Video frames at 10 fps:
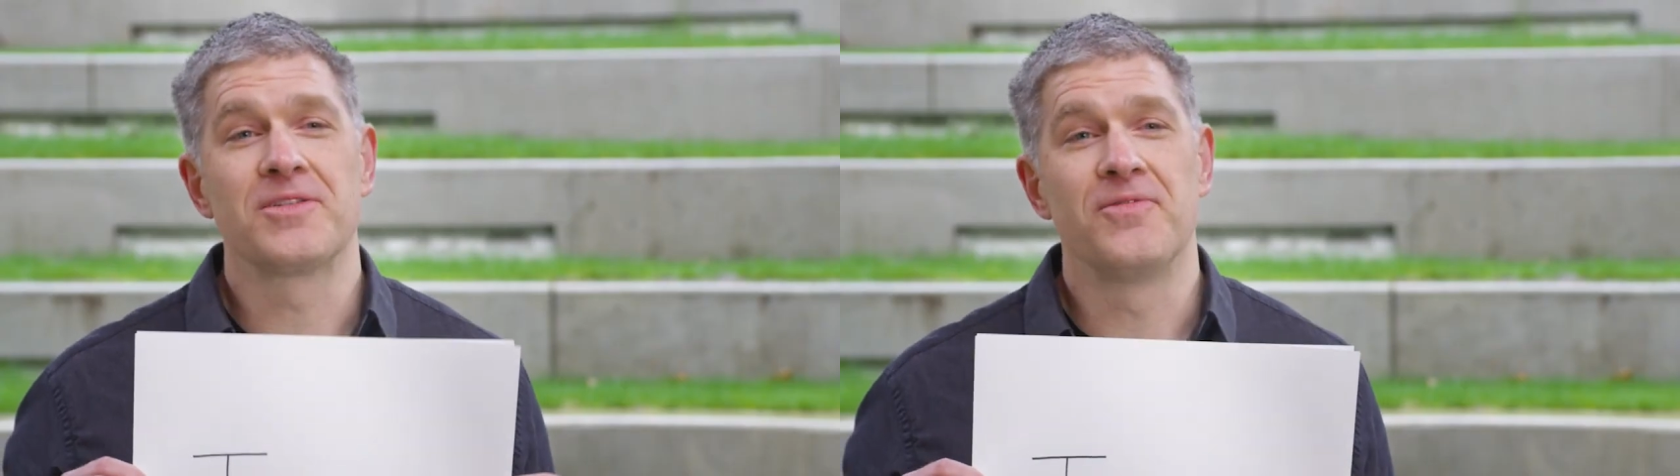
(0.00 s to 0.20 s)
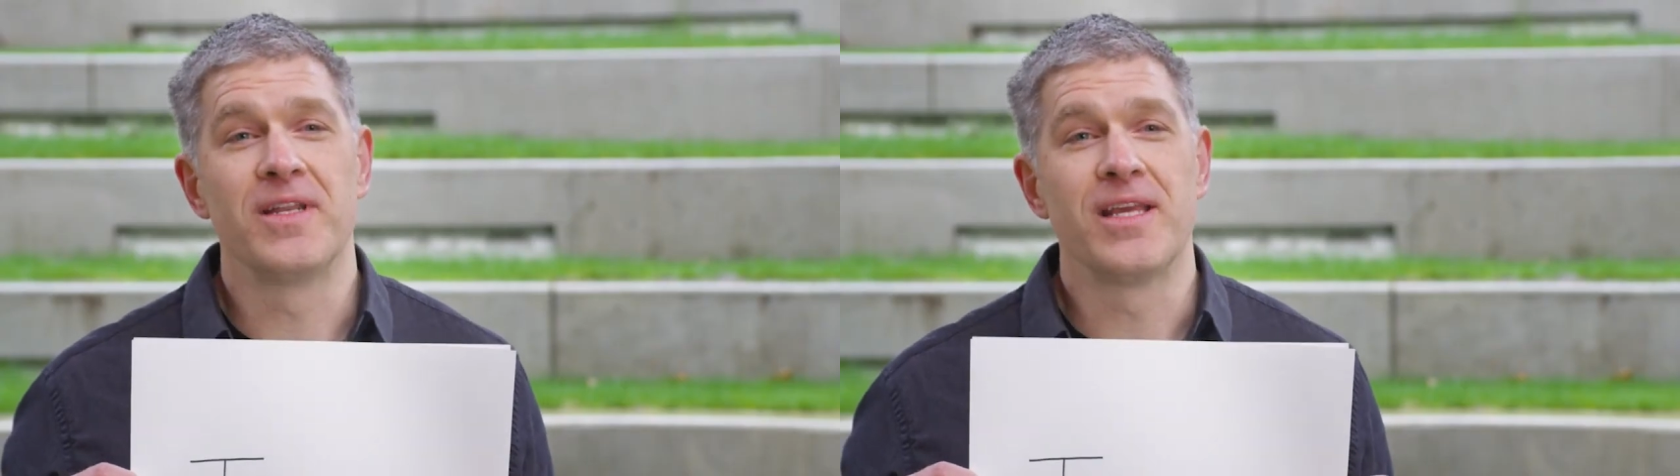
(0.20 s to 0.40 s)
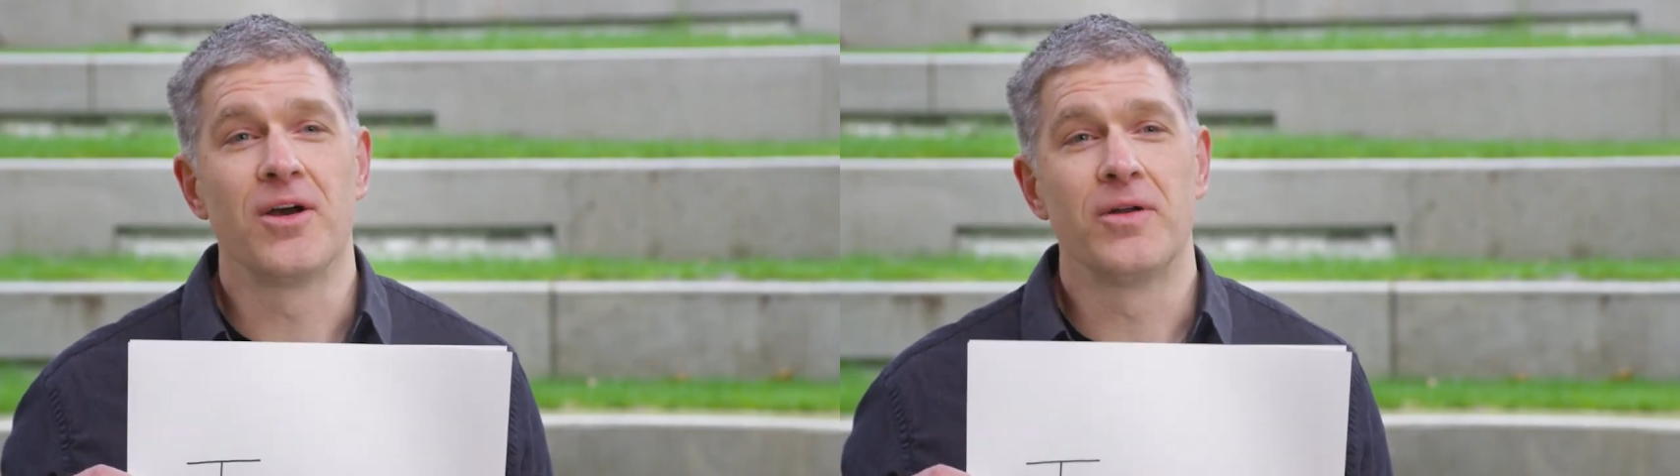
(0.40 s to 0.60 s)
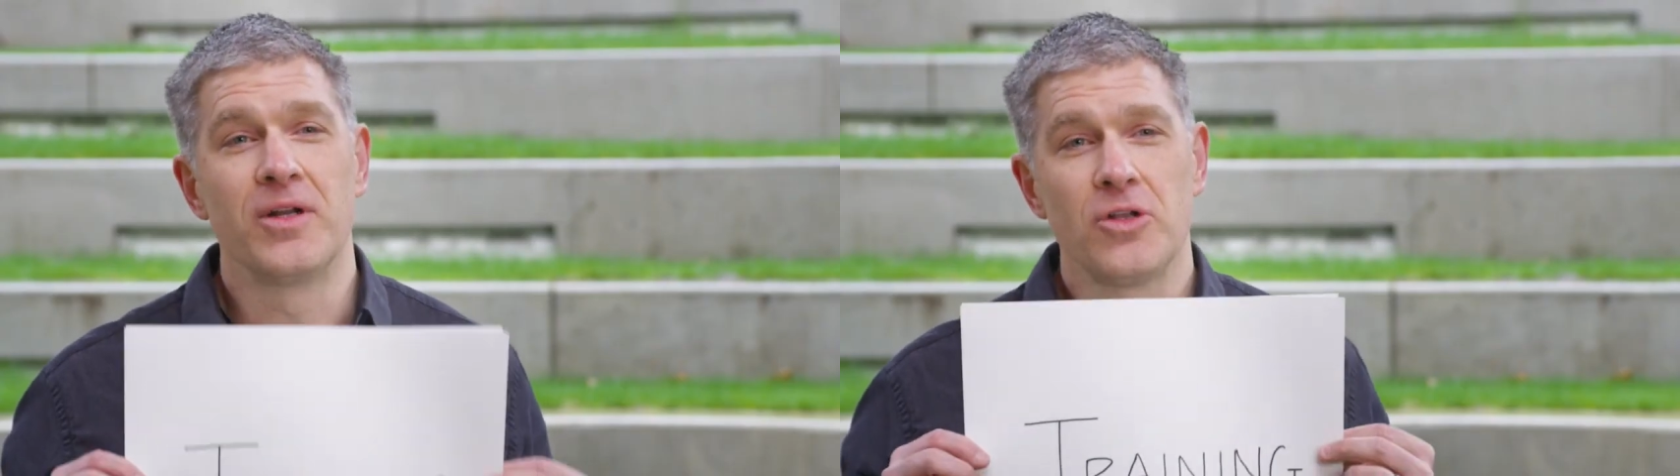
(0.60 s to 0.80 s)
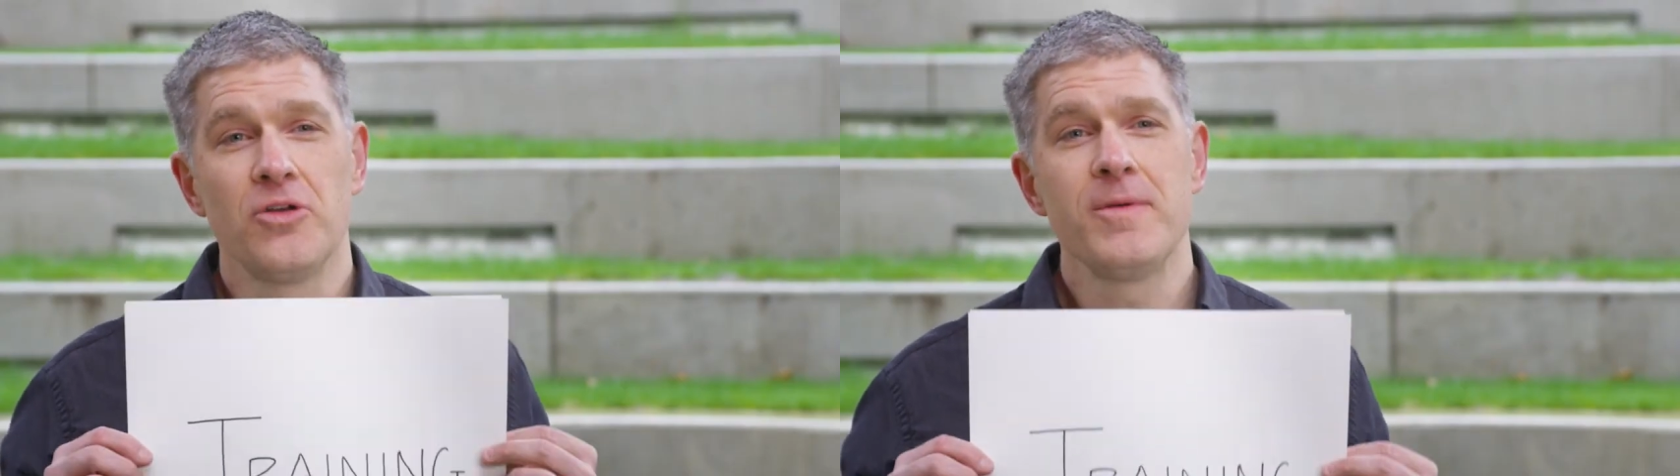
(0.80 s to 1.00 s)
video in
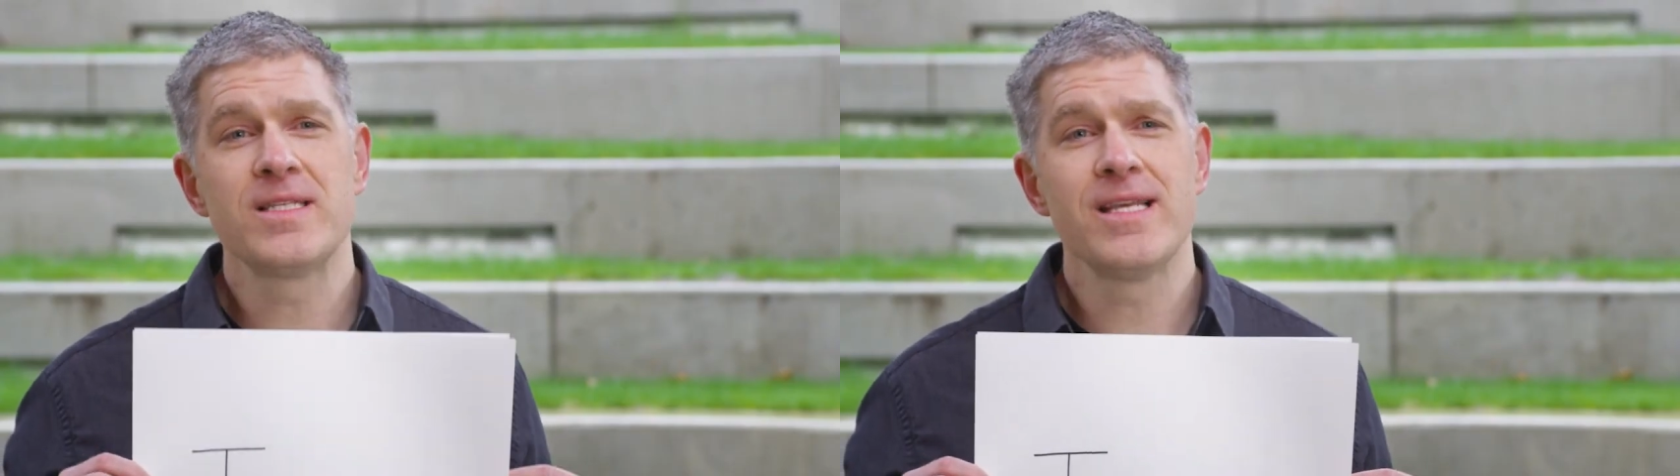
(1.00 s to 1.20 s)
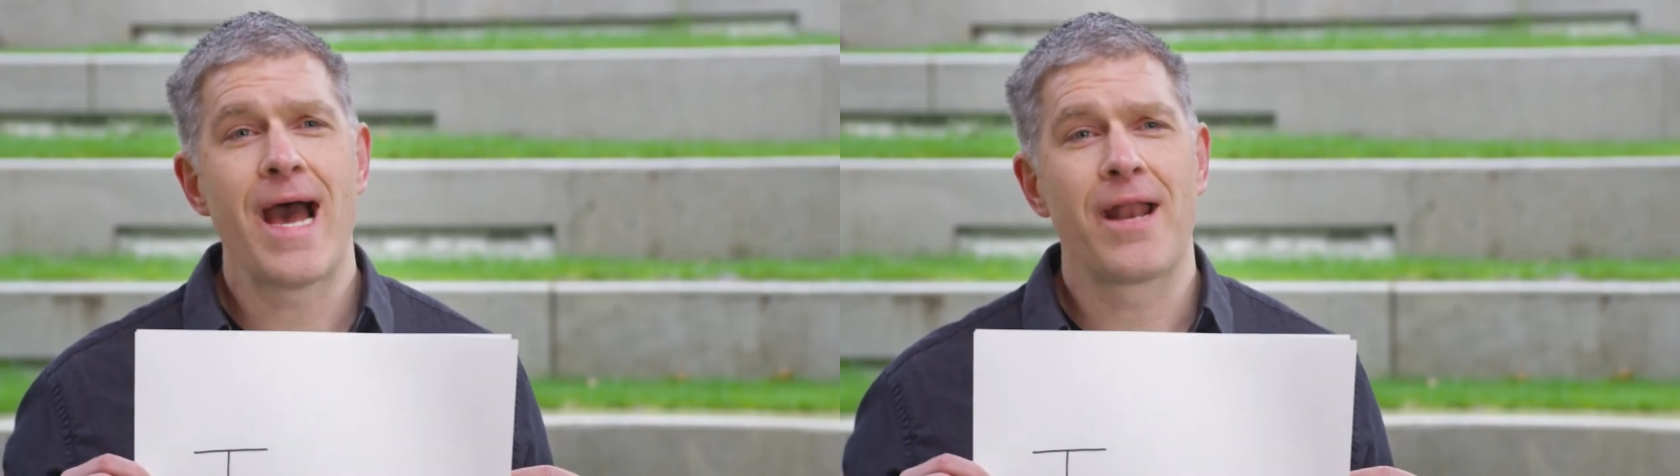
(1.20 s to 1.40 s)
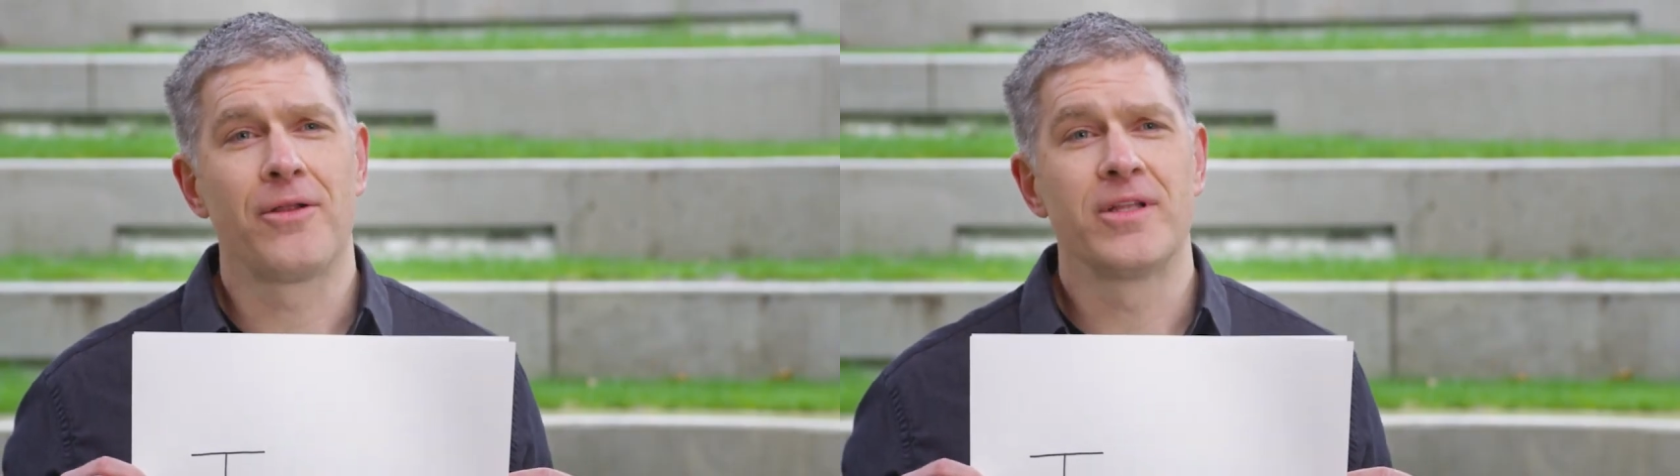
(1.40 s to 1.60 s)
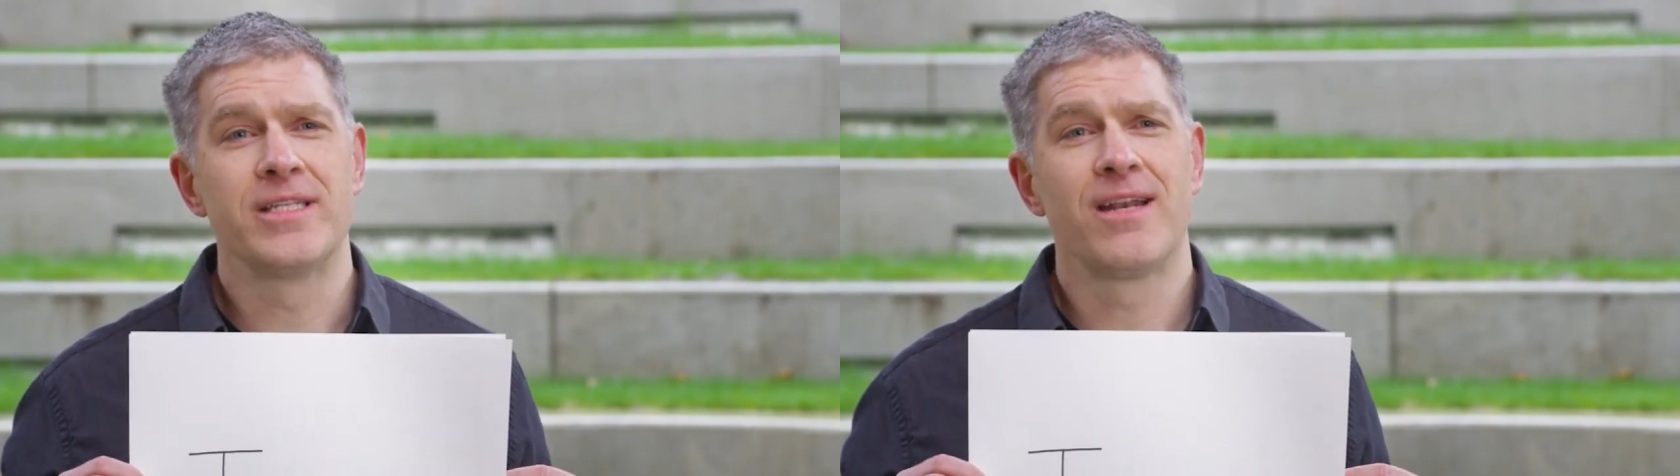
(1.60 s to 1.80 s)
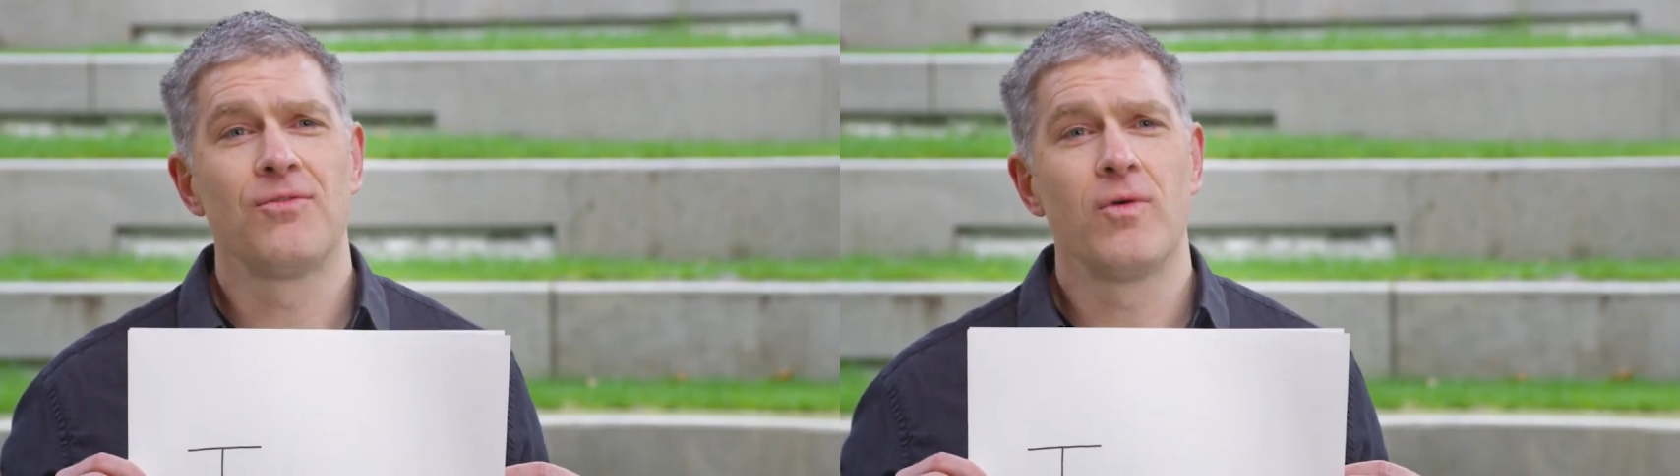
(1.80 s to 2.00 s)
gloomy Seattle in the dead of